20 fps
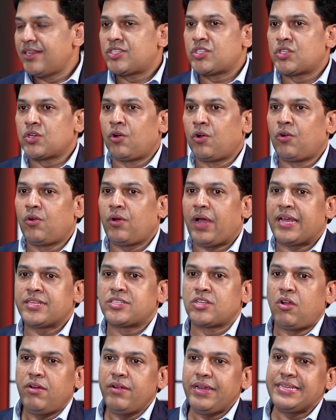So as
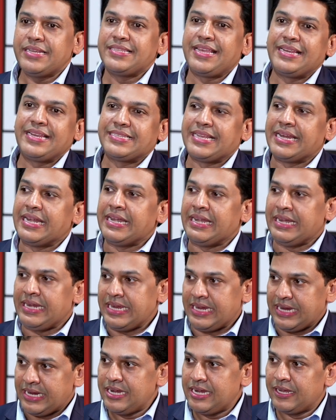long as there is a
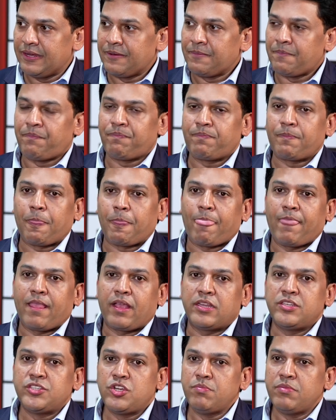need,
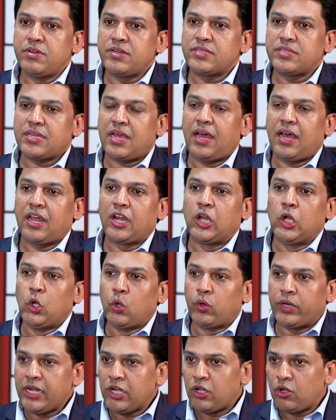consumers are
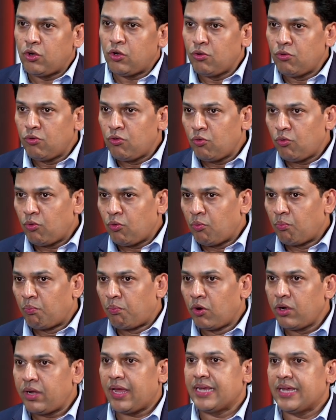looking to
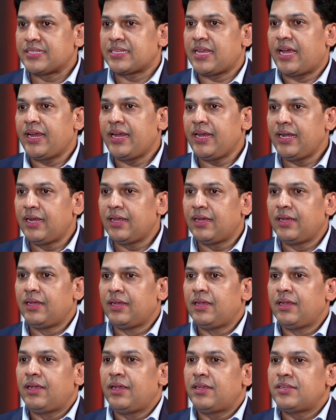put aside
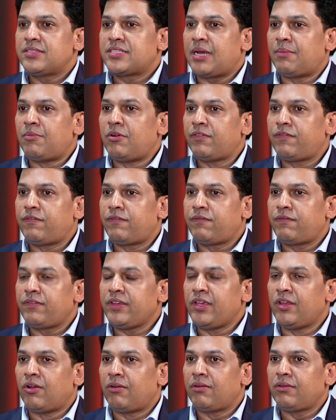some of,
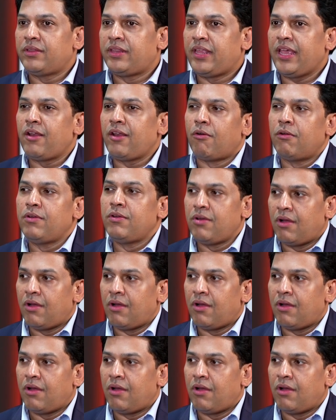you know, their own